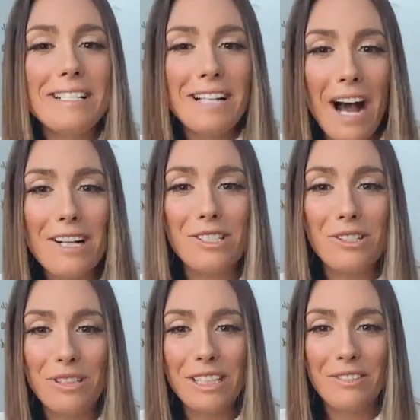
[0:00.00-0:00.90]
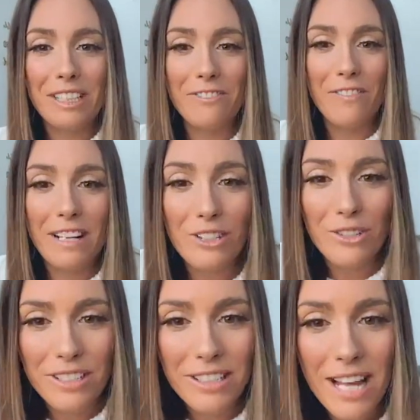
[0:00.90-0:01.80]
it's actually really, really funny.
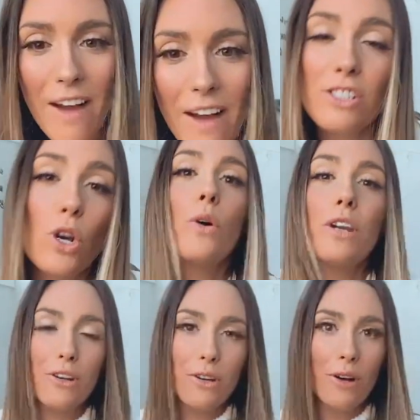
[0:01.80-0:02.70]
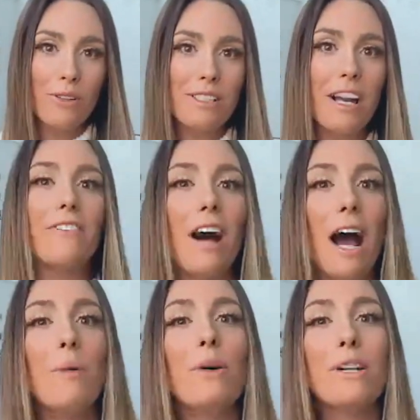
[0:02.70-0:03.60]
You didn't have it. So here you go, Steph.
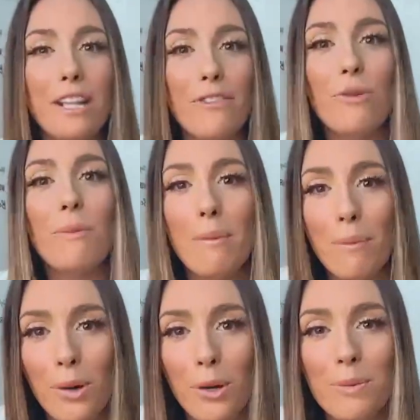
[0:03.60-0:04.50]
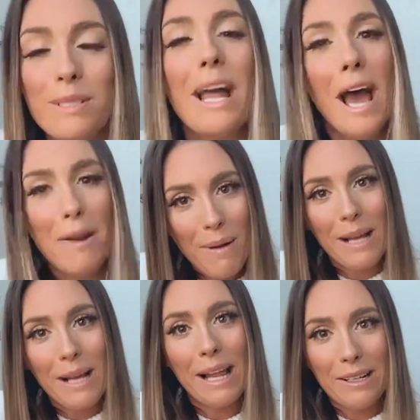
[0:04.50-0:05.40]
I will give you my boobs and my